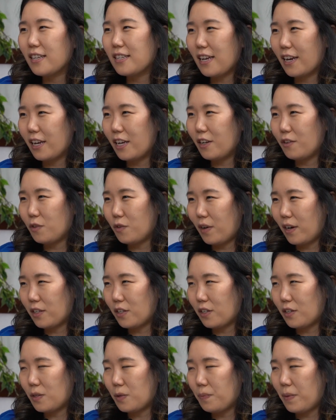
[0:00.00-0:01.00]
executive
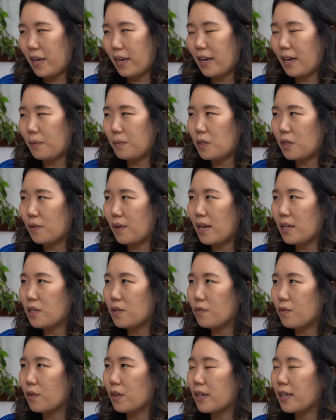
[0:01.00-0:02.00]
directors may come to
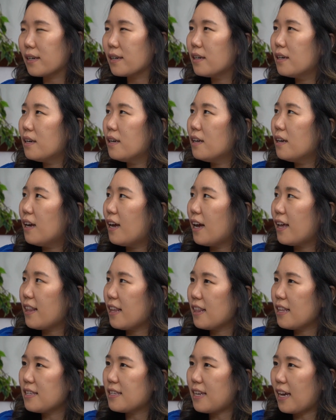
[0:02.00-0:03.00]
us for. I
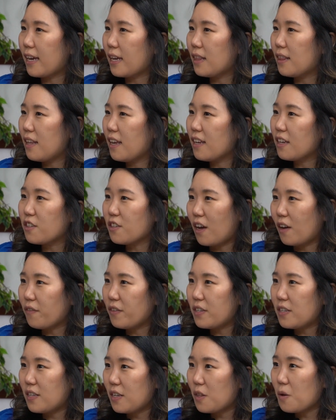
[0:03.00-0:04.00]
think the second thing is
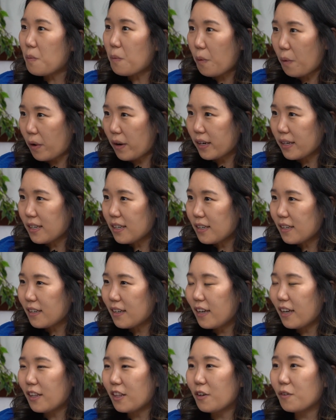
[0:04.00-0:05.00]
obviously the board.
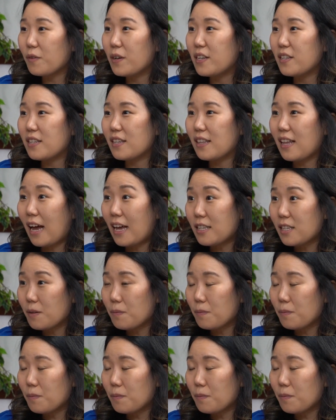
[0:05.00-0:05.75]
And the reason that's